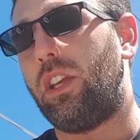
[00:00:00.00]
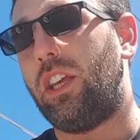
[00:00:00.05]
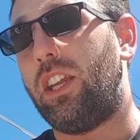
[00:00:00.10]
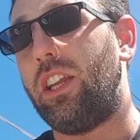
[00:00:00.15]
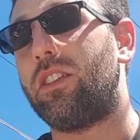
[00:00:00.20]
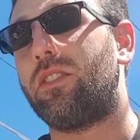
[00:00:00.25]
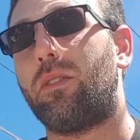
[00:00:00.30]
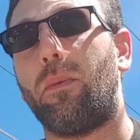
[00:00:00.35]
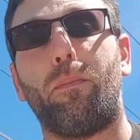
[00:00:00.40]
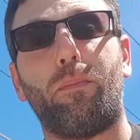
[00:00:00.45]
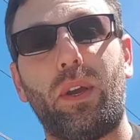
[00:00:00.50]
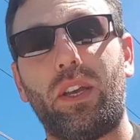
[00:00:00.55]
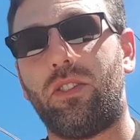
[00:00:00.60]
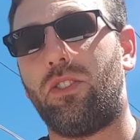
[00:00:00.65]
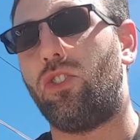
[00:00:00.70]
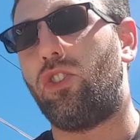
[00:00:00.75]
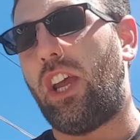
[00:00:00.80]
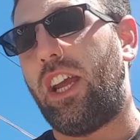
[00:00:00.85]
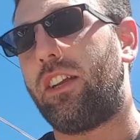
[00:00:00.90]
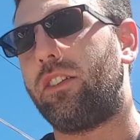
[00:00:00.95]
is the
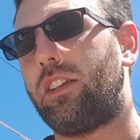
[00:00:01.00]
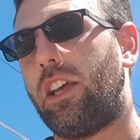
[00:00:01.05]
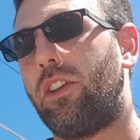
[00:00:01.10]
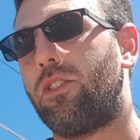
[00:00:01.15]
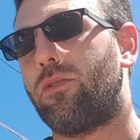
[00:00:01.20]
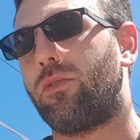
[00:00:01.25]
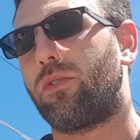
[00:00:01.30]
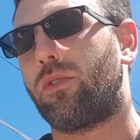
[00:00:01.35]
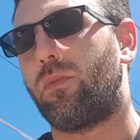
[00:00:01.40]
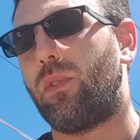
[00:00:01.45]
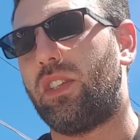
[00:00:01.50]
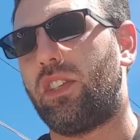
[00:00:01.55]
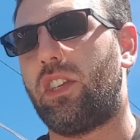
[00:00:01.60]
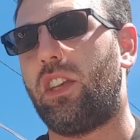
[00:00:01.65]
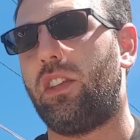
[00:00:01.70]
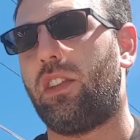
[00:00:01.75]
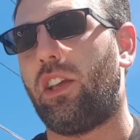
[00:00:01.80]
best Jack Daniel's whiskey